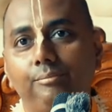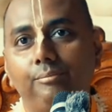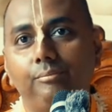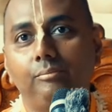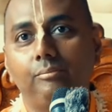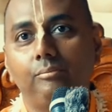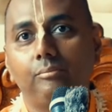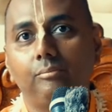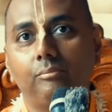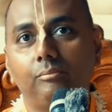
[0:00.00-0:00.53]

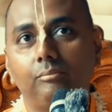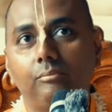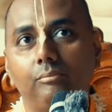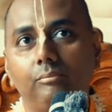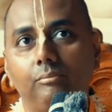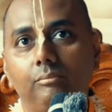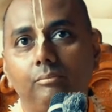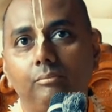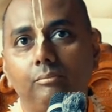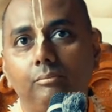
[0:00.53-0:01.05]

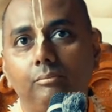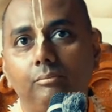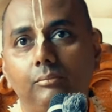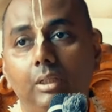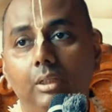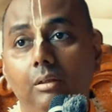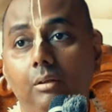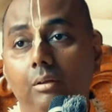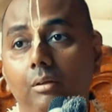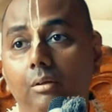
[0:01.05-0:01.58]

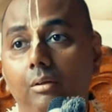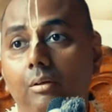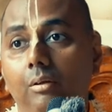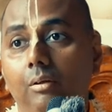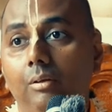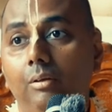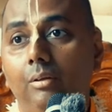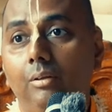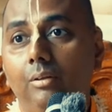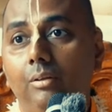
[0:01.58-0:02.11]
[no speech]